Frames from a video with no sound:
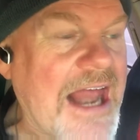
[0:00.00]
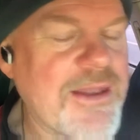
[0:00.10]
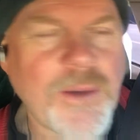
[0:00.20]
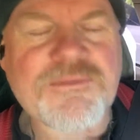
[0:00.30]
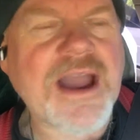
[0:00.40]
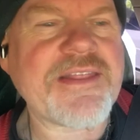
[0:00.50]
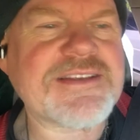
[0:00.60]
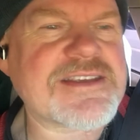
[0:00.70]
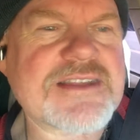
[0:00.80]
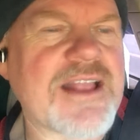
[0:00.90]
No,
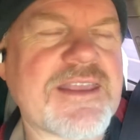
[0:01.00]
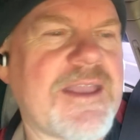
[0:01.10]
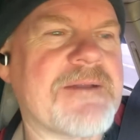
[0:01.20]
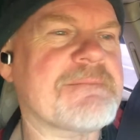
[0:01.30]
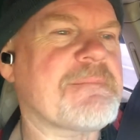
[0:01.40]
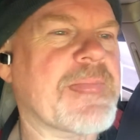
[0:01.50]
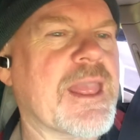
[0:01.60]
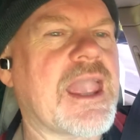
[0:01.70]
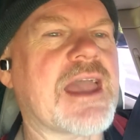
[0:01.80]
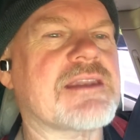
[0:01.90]
violence is not king.
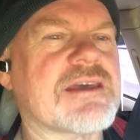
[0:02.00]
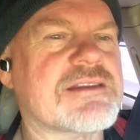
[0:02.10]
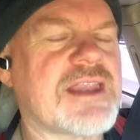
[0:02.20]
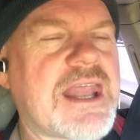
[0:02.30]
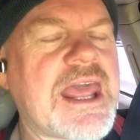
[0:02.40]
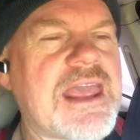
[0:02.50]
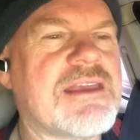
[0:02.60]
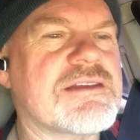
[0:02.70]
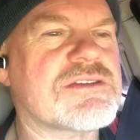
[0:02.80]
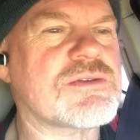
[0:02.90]
And
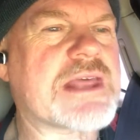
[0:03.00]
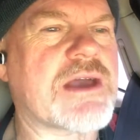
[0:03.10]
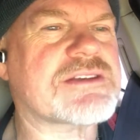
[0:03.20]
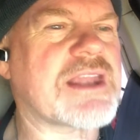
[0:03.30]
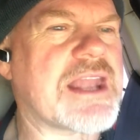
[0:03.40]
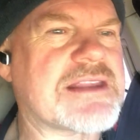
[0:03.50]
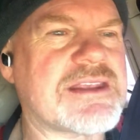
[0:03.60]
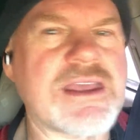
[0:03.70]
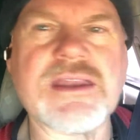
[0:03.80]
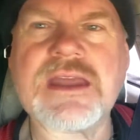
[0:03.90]
today,
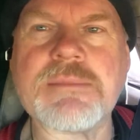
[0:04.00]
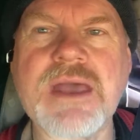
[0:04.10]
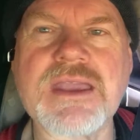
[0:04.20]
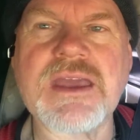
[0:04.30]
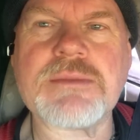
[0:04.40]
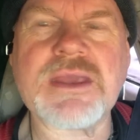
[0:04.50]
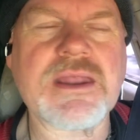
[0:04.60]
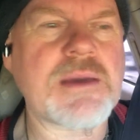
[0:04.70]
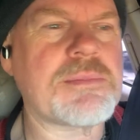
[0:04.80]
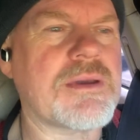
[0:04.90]
2018, I'm not getting beat
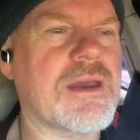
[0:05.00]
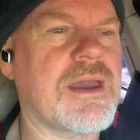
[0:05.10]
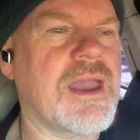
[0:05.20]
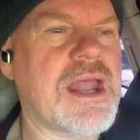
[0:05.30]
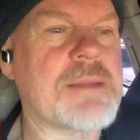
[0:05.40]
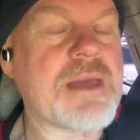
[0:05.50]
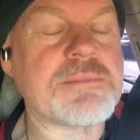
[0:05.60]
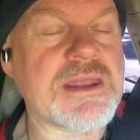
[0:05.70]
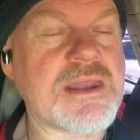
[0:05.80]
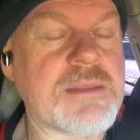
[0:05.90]
up. I'm not
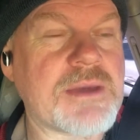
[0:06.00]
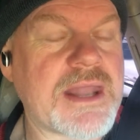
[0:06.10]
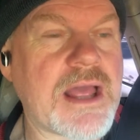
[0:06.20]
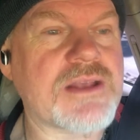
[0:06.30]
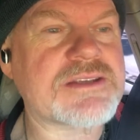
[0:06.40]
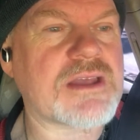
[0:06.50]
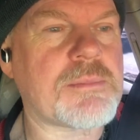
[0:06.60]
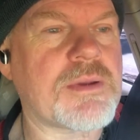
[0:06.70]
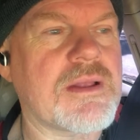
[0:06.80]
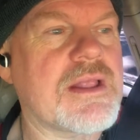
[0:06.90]
beating anybody else
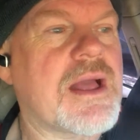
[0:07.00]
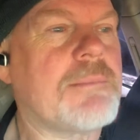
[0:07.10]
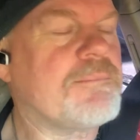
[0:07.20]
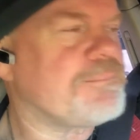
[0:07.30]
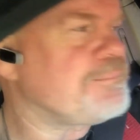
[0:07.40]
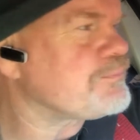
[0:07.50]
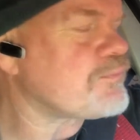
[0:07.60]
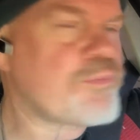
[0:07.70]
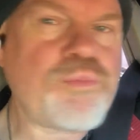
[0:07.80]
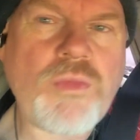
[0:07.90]
up.
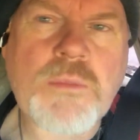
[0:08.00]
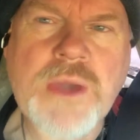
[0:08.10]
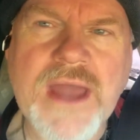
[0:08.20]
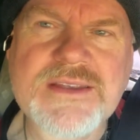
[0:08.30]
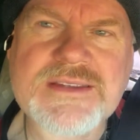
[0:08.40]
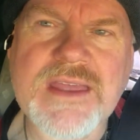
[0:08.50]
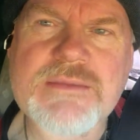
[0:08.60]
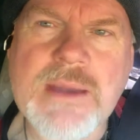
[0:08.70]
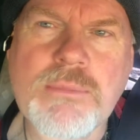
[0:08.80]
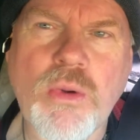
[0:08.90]
Proud to say that
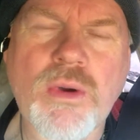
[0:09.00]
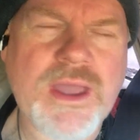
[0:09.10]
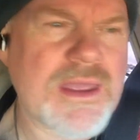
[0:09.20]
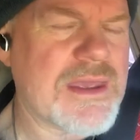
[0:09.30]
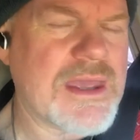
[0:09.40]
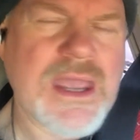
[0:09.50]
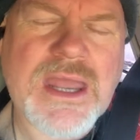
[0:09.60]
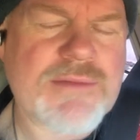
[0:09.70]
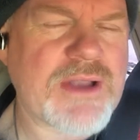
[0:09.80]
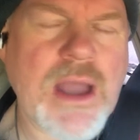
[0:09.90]
my boy, he
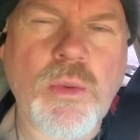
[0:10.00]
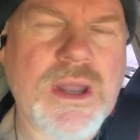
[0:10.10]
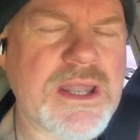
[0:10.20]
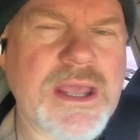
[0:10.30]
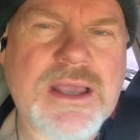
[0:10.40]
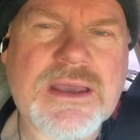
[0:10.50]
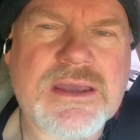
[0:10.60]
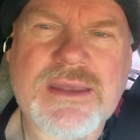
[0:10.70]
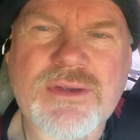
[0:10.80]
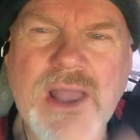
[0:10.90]
never got one lick,
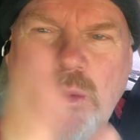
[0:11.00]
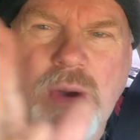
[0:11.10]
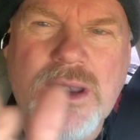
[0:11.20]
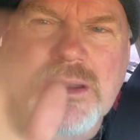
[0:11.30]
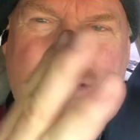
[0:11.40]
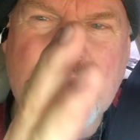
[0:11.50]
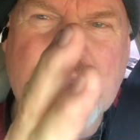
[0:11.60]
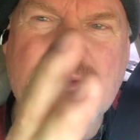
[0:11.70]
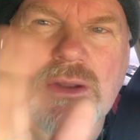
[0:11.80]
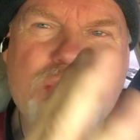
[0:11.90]
never got one,
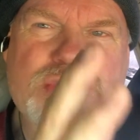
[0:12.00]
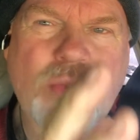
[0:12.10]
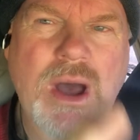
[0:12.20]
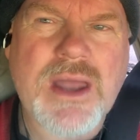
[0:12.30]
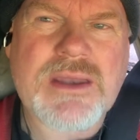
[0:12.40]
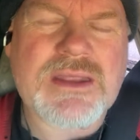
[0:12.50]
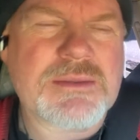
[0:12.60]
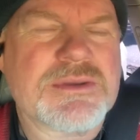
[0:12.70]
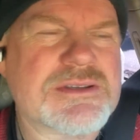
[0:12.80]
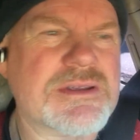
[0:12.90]
even a little swat. He
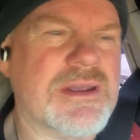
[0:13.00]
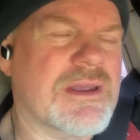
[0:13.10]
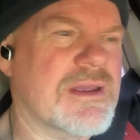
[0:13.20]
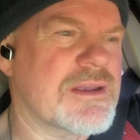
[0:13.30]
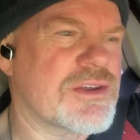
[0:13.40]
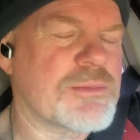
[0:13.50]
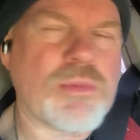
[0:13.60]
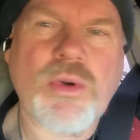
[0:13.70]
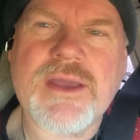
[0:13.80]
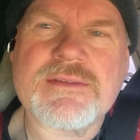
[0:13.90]
was Good
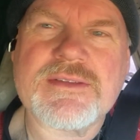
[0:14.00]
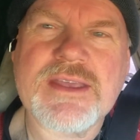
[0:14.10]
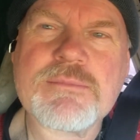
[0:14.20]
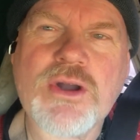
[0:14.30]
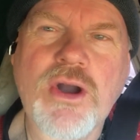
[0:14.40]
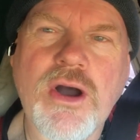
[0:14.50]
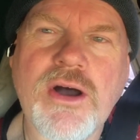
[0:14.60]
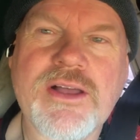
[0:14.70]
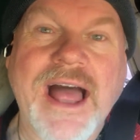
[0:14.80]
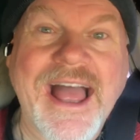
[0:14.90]
boy. Give him a
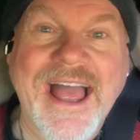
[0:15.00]
call.